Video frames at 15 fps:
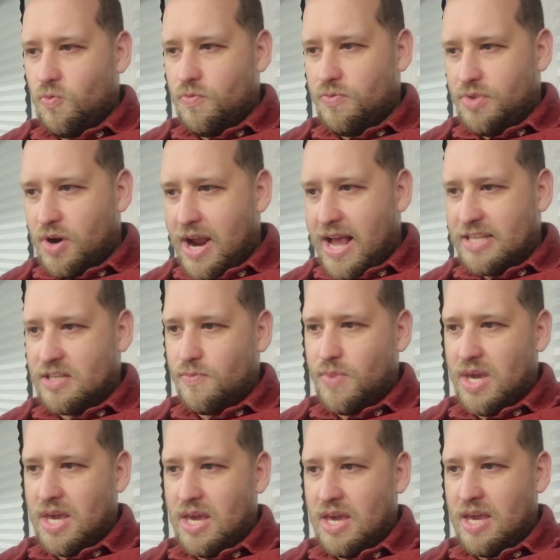there has to
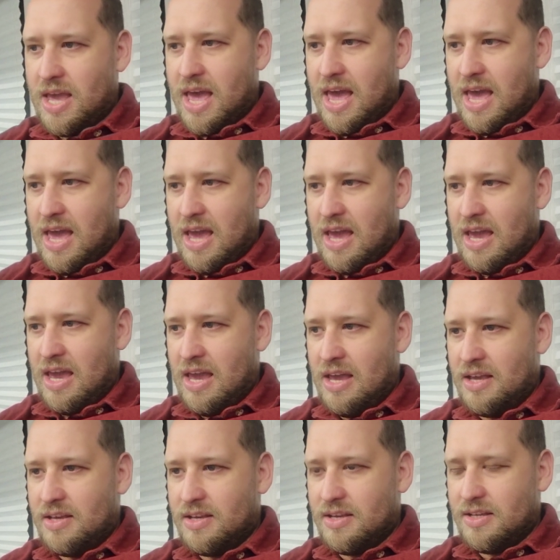be a
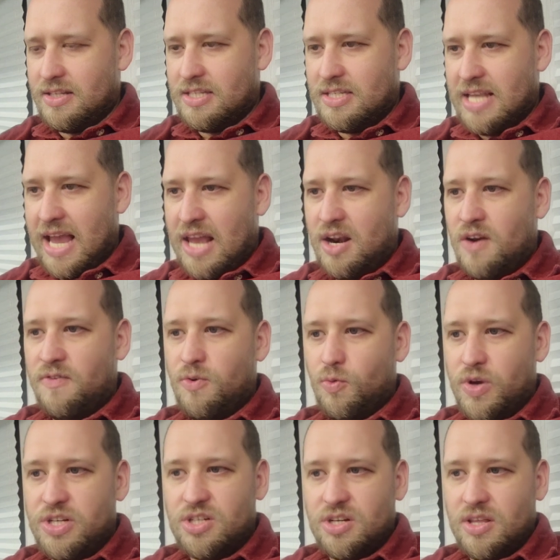standard for
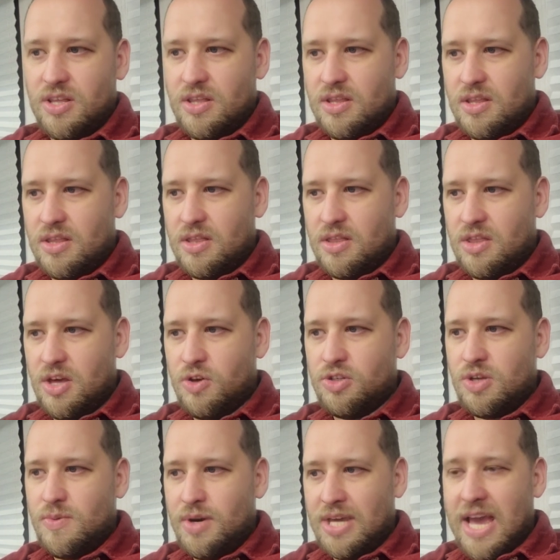which those
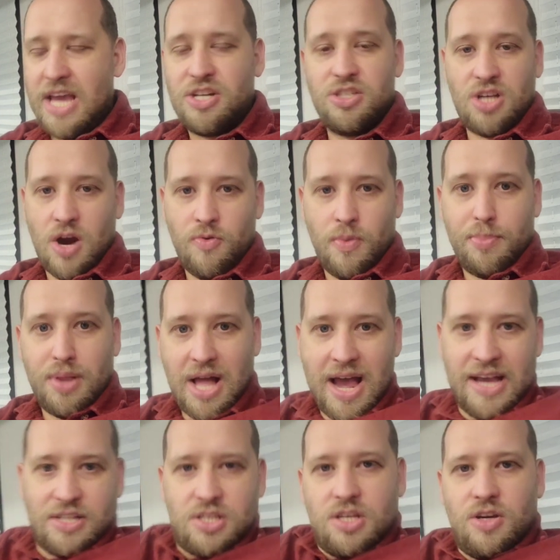communications are
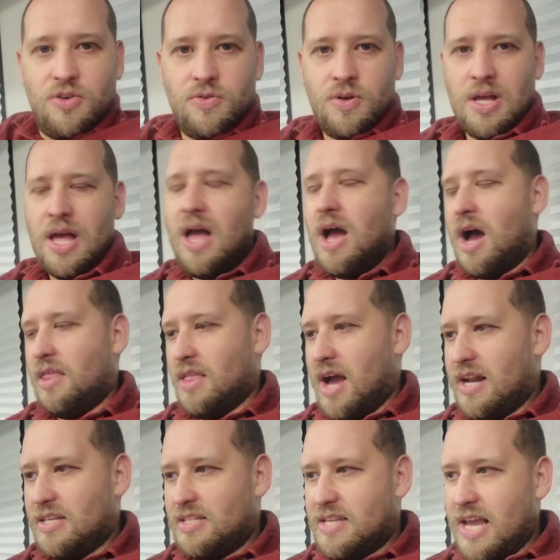replied to. A
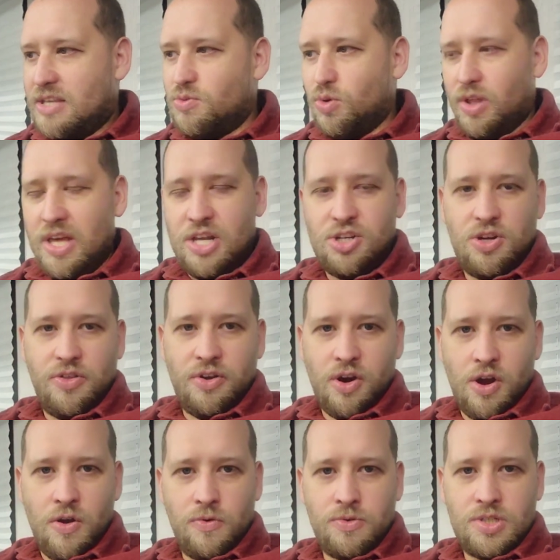lot of states will issue
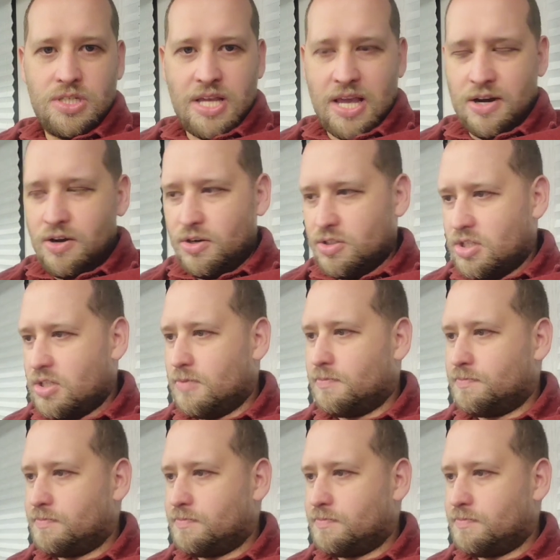their own standards.